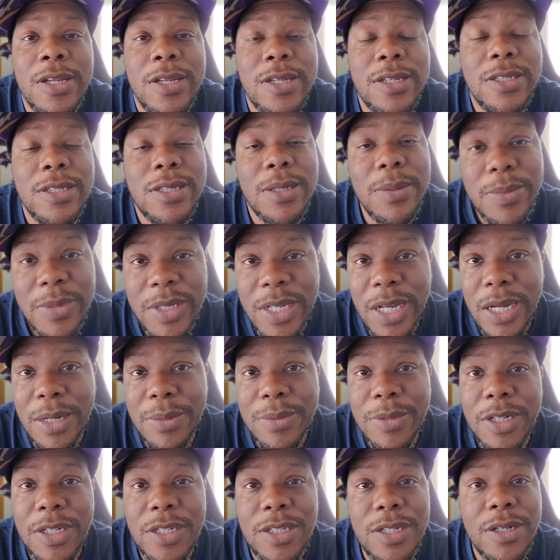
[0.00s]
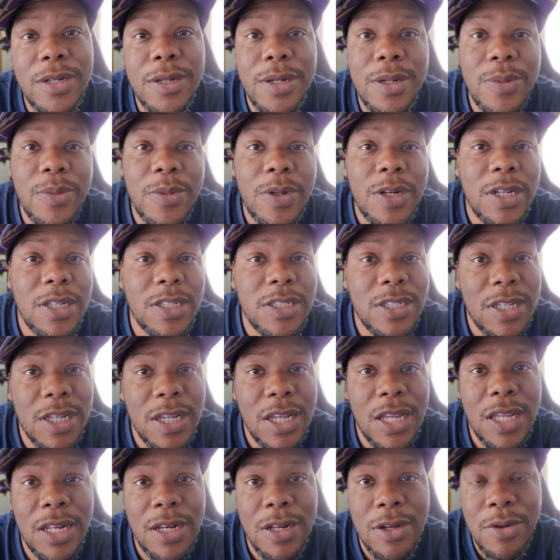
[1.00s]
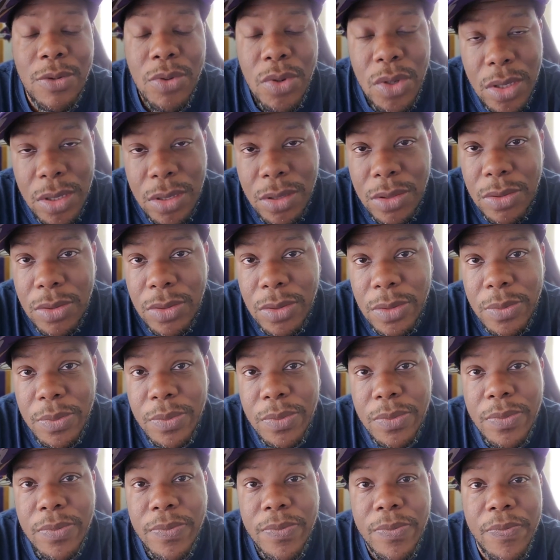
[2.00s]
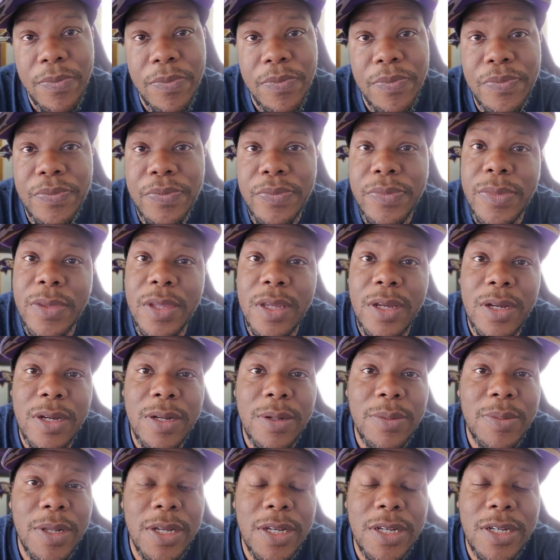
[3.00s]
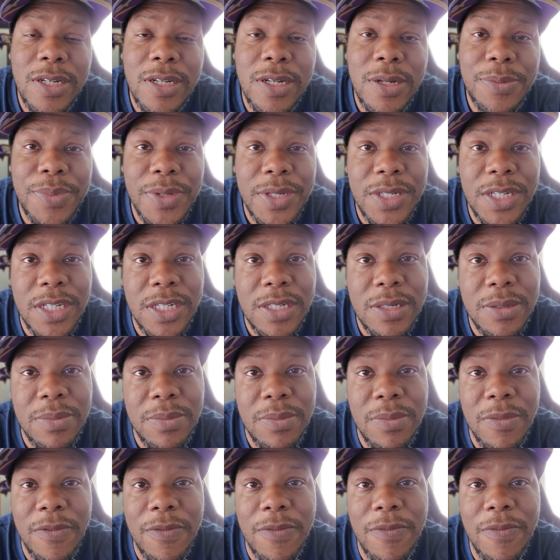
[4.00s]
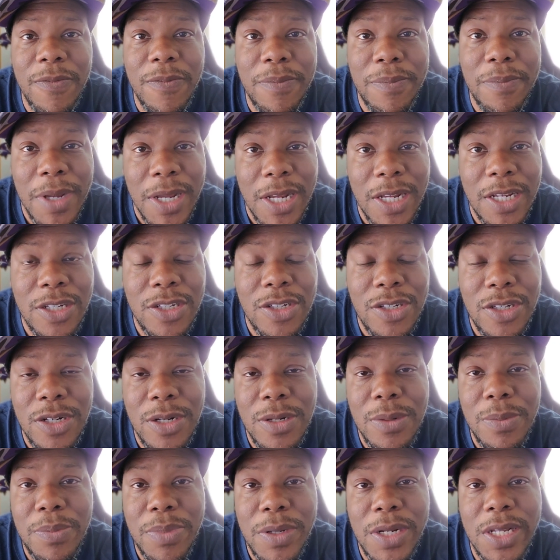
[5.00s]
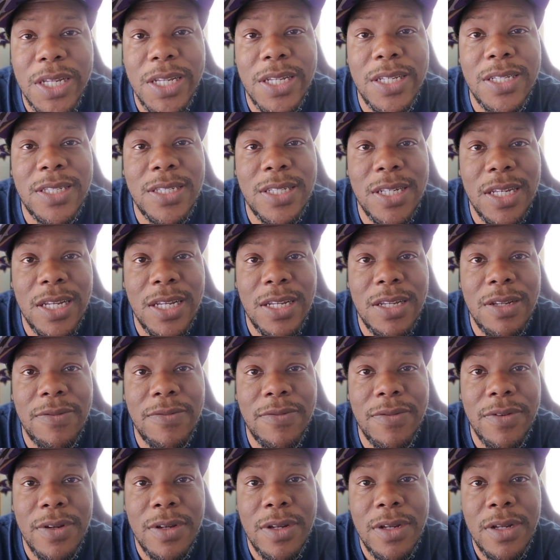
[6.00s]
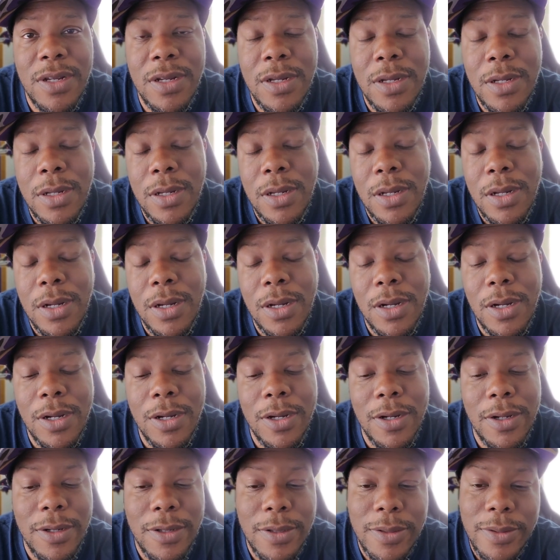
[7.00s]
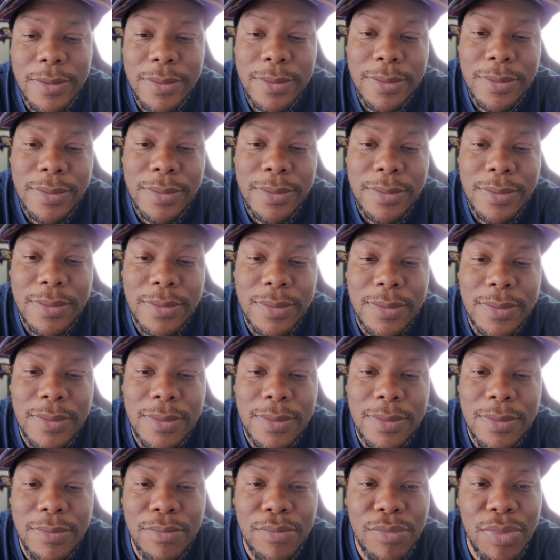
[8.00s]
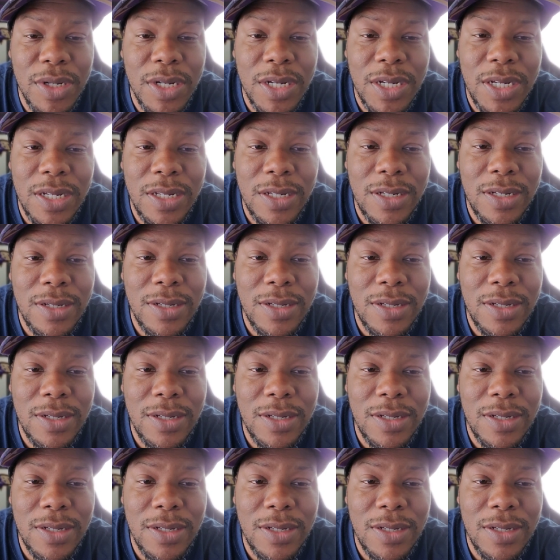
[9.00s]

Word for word: sometime this year when it's getting critical. Um, they could be just making sure to play it safe. Um, but